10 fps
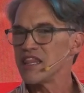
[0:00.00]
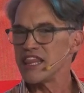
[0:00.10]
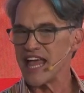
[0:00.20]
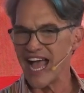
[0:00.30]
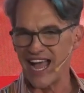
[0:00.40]

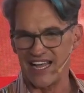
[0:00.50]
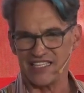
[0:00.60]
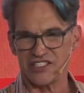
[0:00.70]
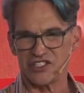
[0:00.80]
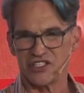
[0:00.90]

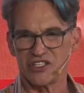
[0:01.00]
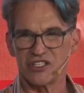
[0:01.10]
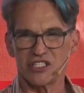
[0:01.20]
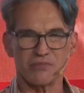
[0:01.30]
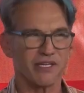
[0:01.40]
That's
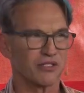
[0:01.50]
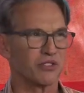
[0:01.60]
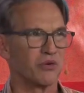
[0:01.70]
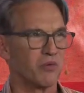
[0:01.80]
the spiritual